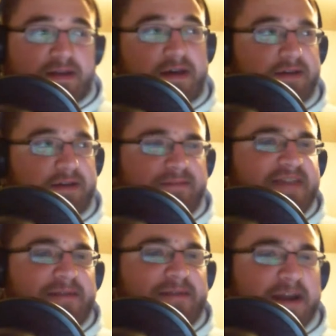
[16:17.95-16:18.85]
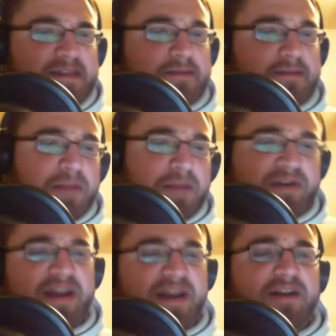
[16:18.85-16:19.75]
the same time that the
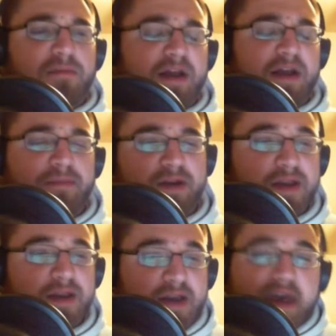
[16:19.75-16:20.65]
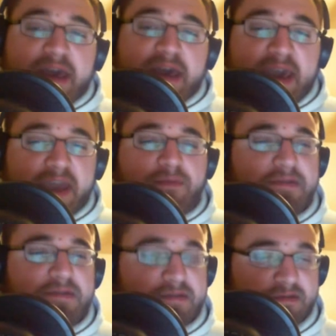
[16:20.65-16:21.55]
BlackBerry 10 or BlackBerry 8
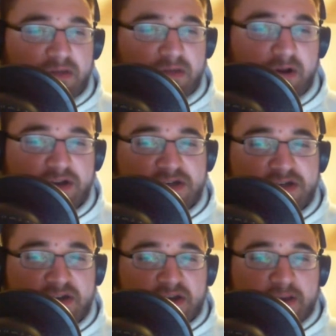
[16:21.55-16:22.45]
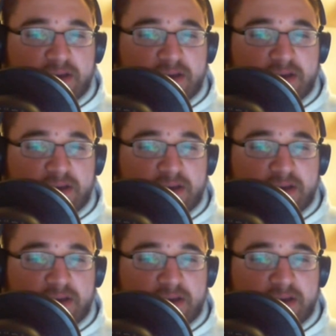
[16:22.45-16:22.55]
was launched.